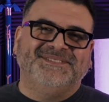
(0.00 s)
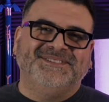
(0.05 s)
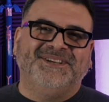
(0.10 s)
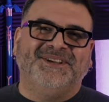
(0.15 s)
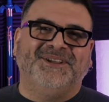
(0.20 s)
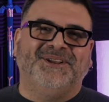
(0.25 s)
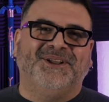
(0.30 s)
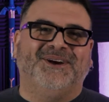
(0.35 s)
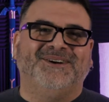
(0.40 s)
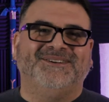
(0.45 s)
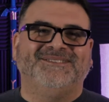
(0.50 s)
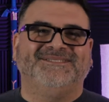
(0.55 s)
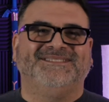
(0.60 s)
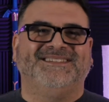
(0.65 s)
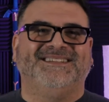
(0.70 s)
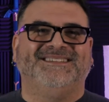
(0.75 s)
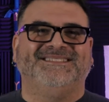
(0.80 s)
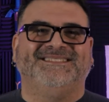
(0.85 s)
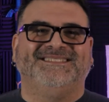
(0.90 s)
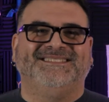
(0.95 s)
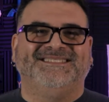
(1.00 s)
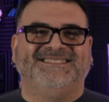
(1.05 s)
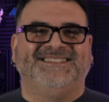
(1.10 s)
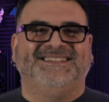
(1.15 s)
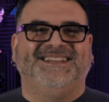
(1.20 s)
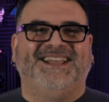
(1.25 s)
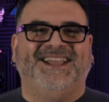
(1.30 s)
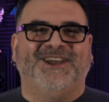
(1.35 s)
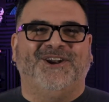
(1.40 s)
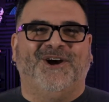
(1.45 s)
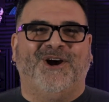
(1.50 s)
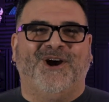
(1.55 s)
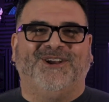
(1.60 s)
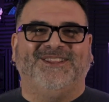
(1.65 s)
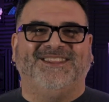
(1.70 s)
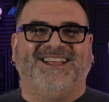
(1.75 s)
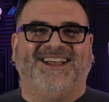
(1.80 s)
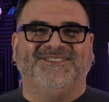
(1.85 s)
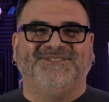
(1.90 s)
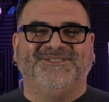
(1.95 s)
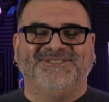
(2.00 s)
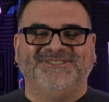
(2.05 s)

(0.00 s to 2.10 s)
you know, he had a hard life.